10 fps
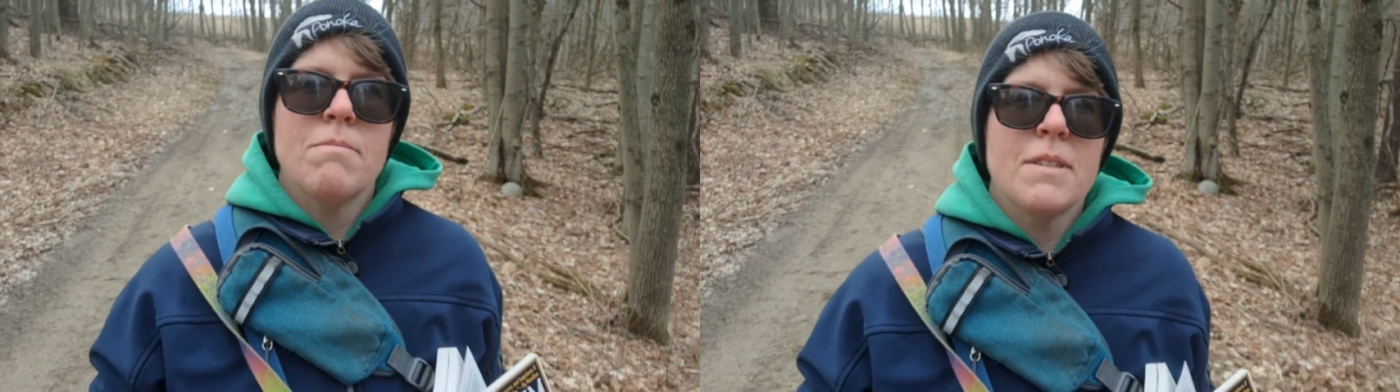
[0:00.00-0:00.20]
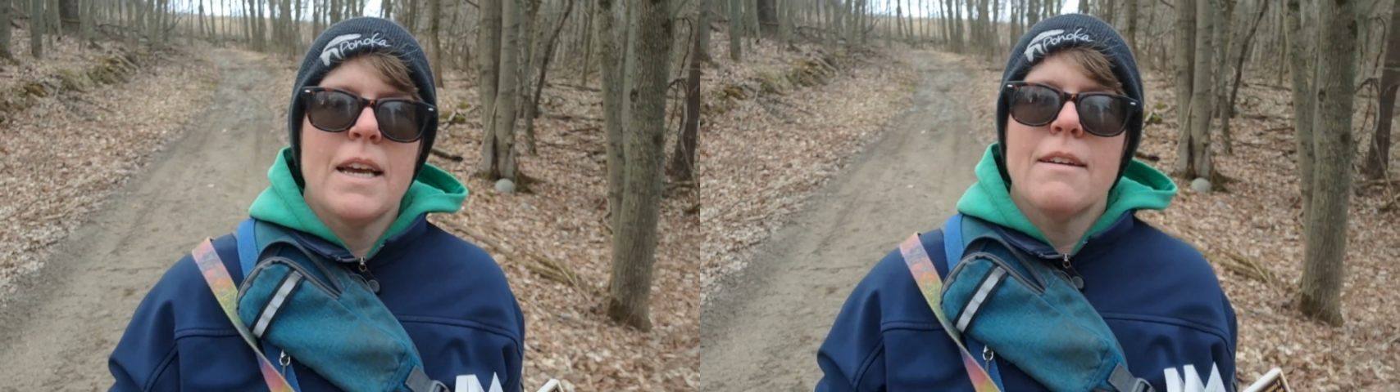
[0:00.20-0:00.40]

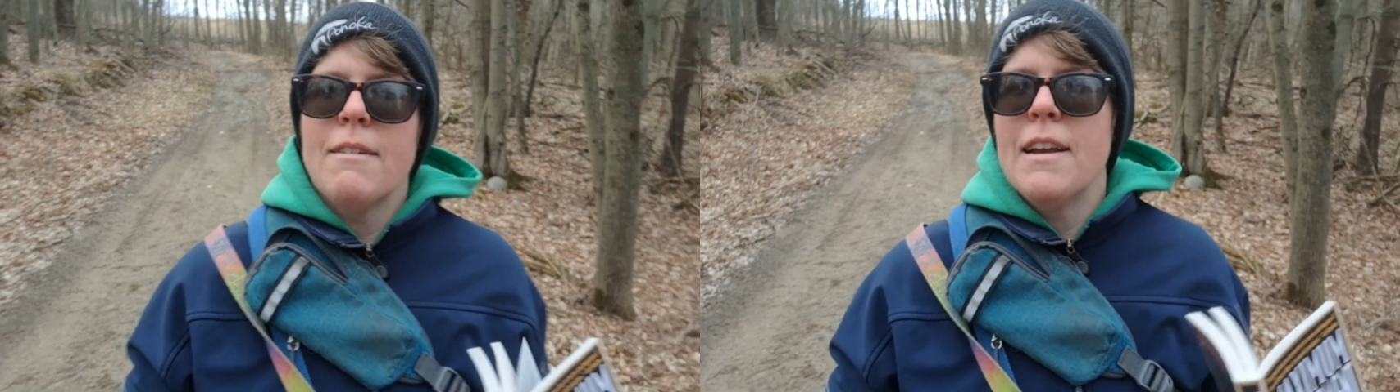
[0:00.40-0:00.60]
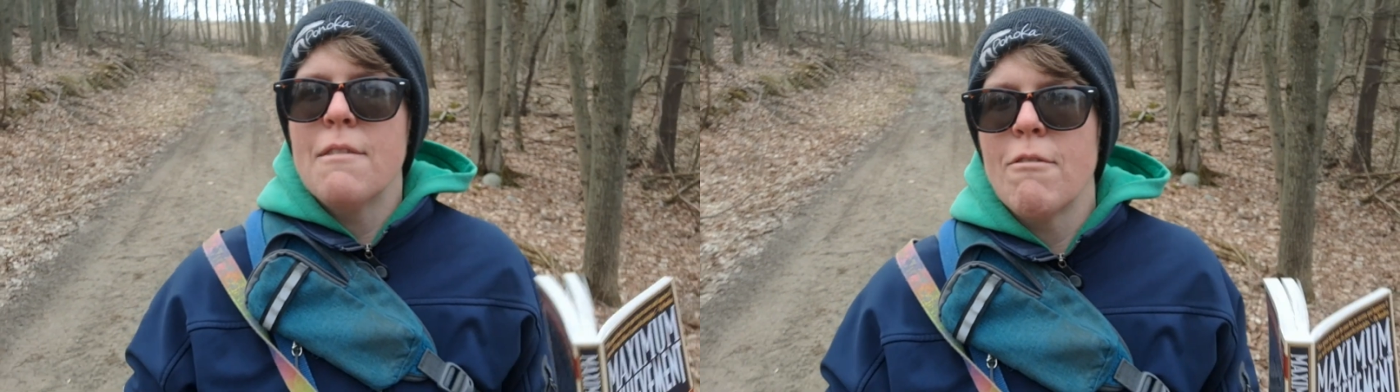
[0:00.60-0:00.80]
get
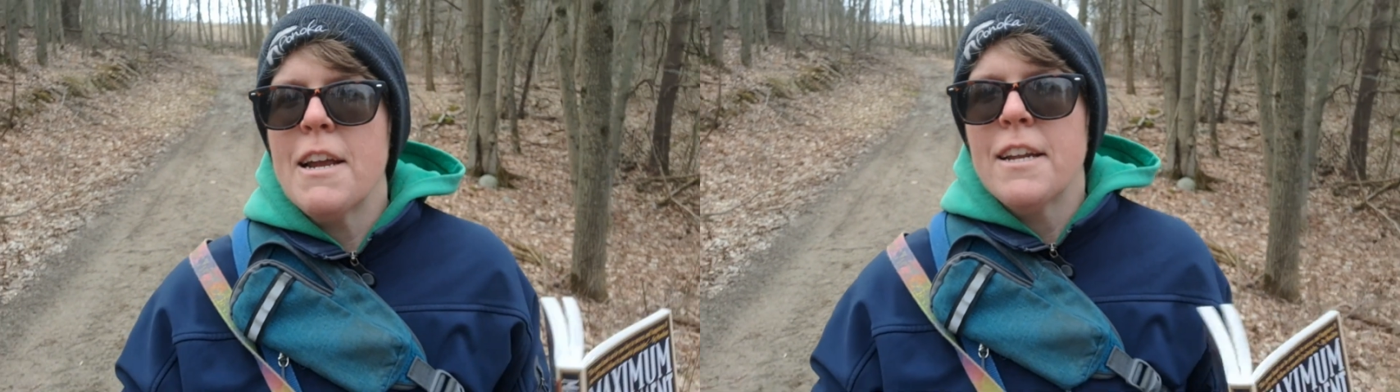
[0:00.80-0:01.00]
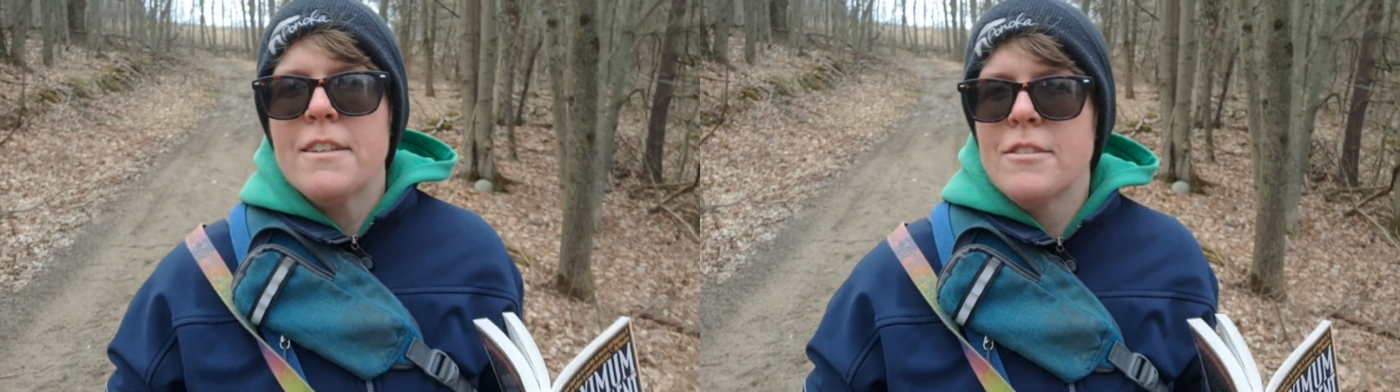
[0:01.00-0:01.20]
any
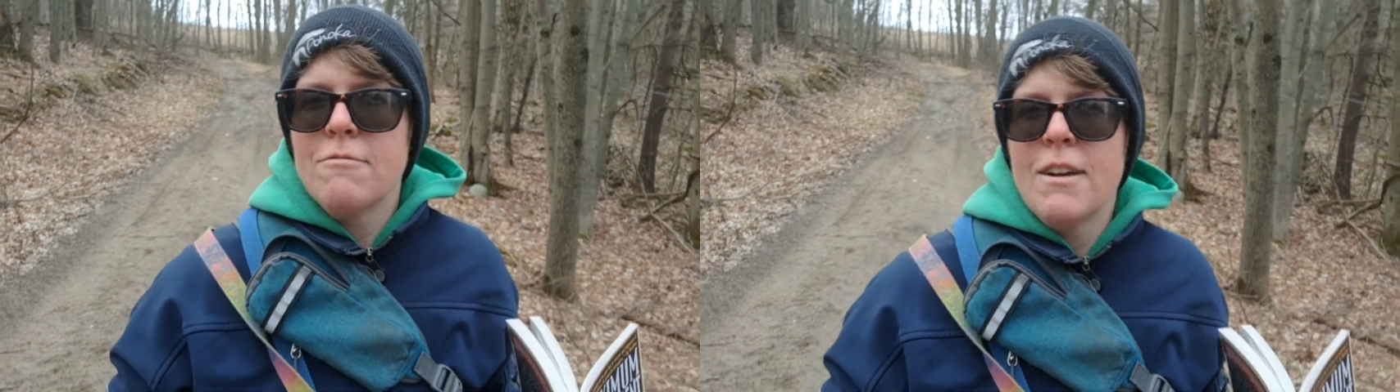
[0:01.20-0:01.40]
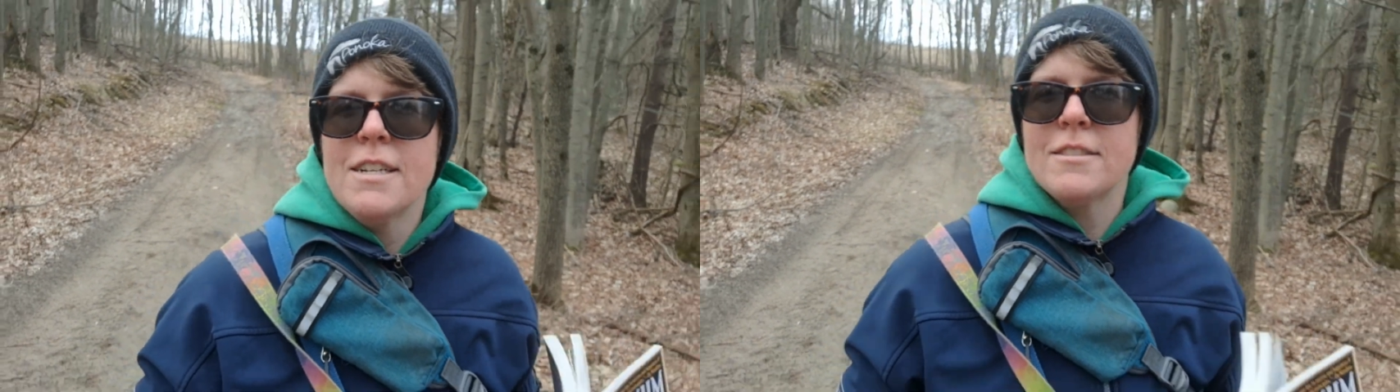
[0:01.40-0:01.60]
ratings,
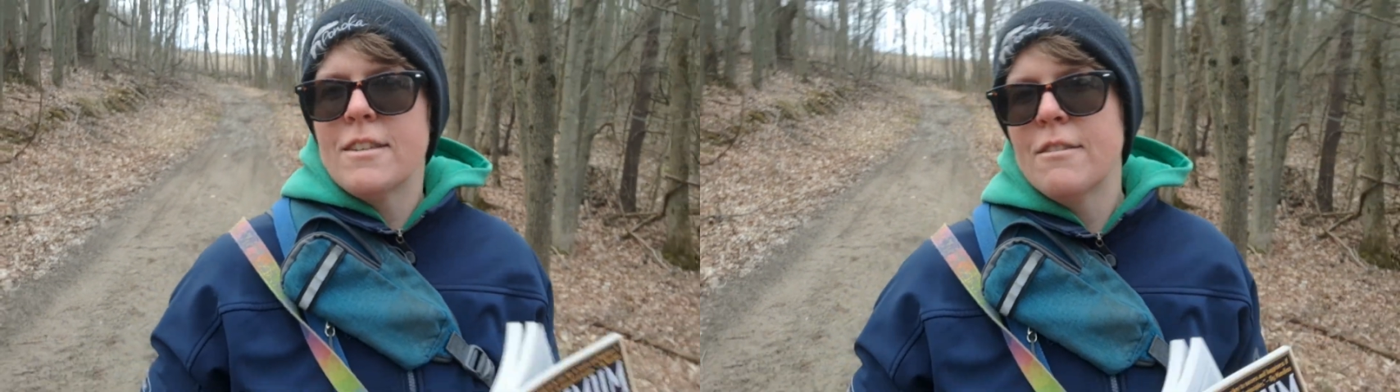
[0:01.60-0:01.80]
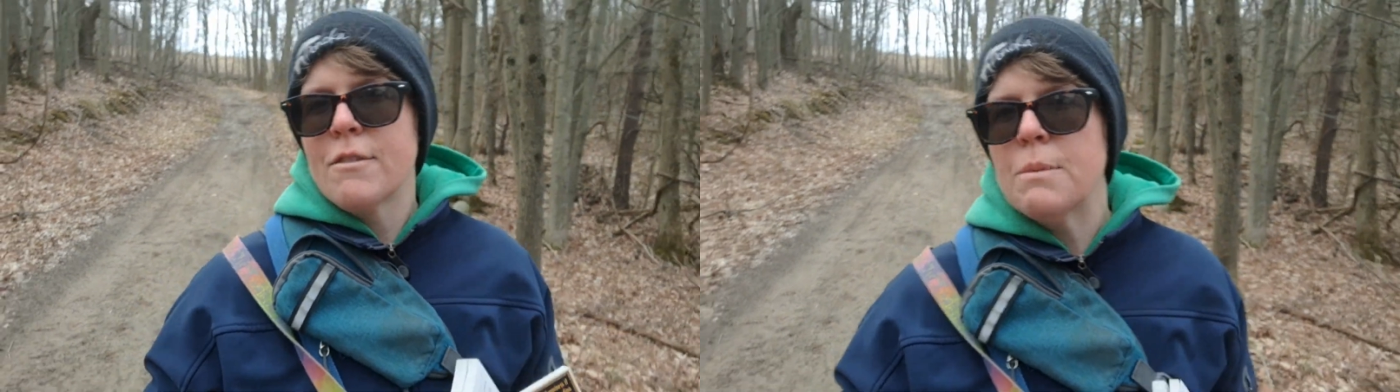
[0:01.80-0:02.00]
right? So they
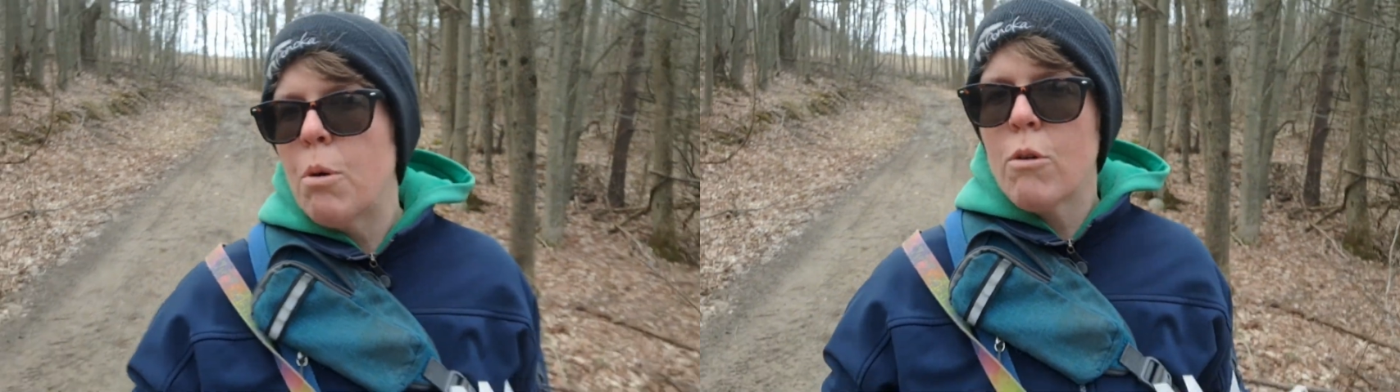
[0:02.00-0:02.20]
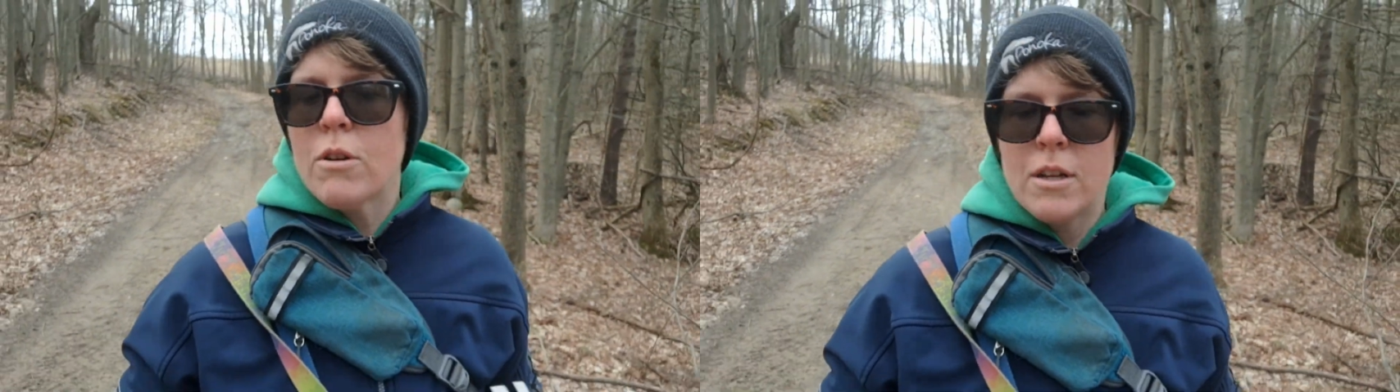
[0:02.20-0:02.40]
don't
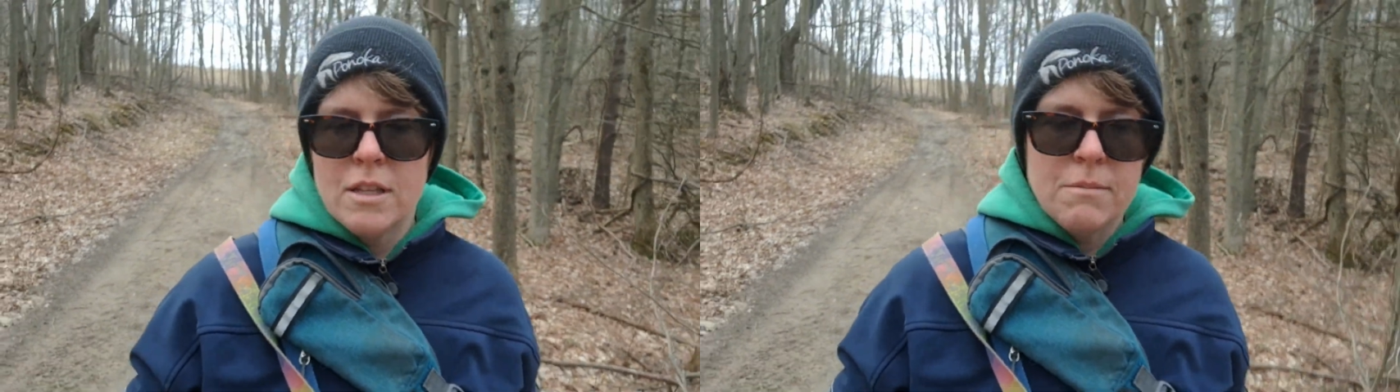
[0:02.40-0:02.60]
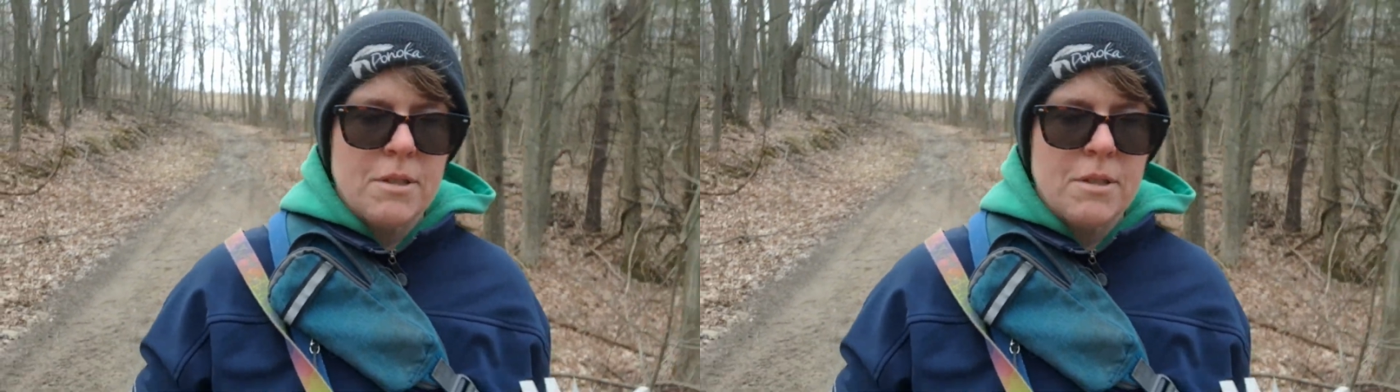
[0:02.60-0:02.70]
report on them.